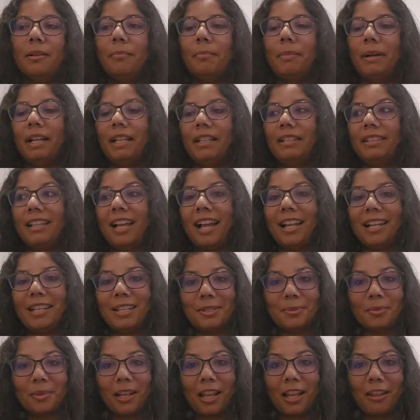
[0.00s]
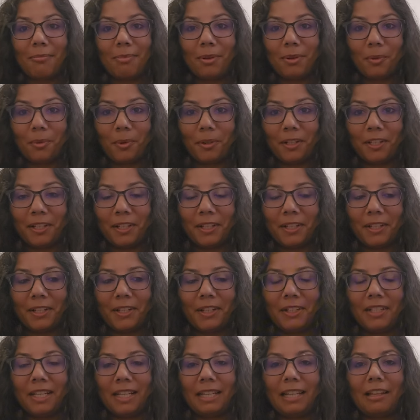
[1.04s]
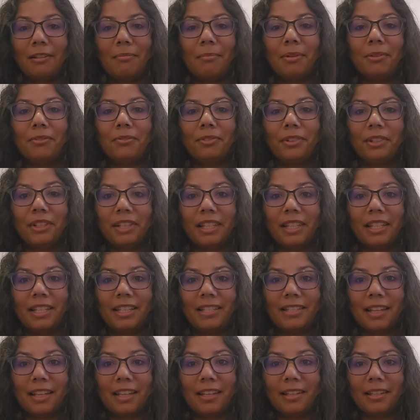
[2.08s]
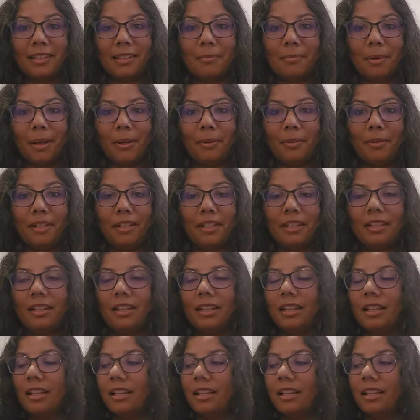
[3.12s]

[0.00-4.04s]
but that is what I've been working on and I've been really excited about it.